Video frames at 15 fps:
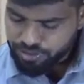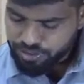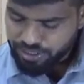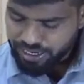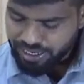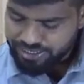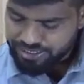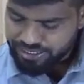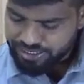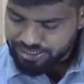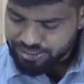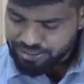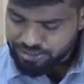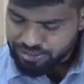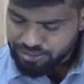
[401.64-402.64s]

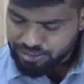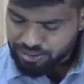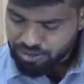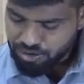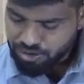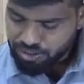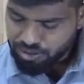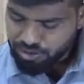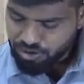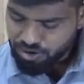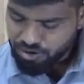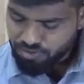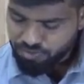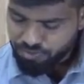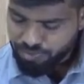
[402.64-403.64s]
transactions. Recording
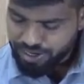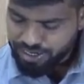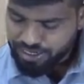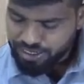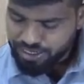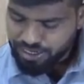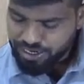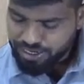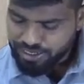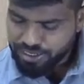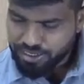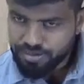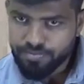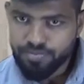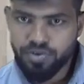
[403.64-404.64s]
of money
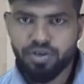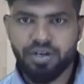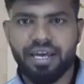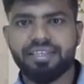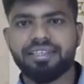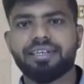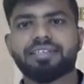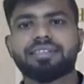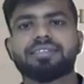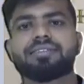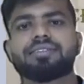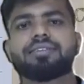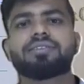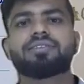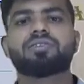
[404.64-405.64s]
related
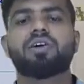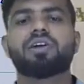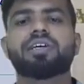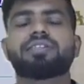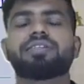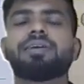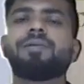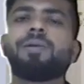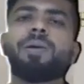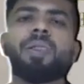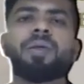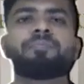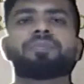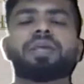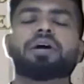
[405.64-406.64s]
transactions is called as the
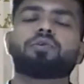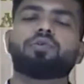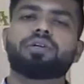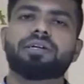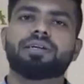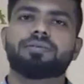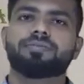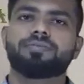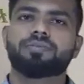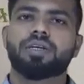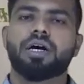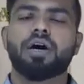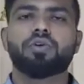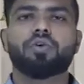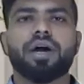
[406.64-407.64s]
accounting.
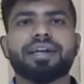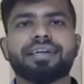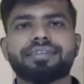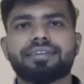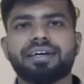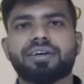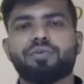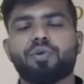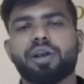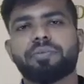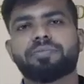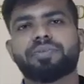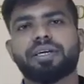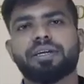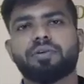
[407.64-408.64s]
Are you understanding what I
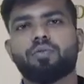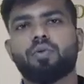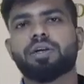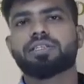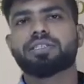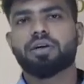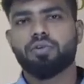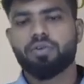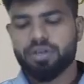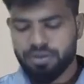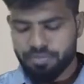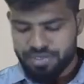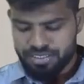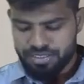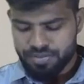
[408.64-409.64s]
am saying? What is accounting
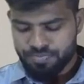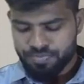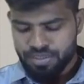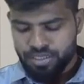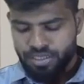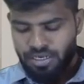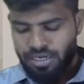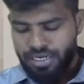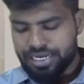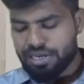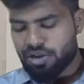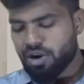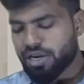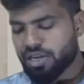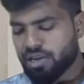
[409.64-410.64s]
means?
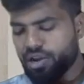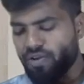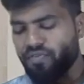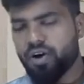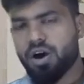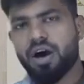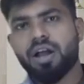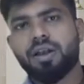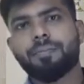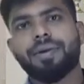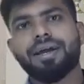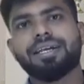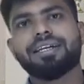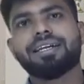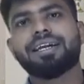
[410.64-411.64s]
Recording of all
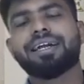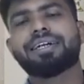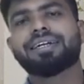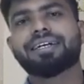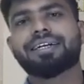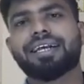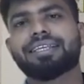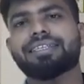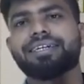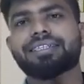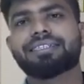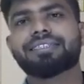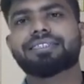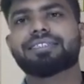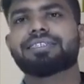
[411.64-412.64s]
money related
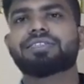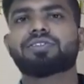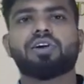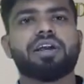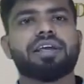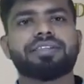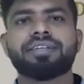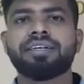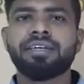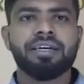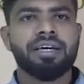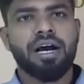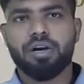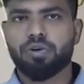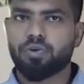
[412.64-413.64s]
transactions is called as the
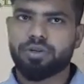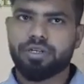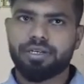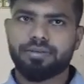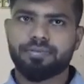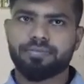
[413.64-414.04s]
accounting.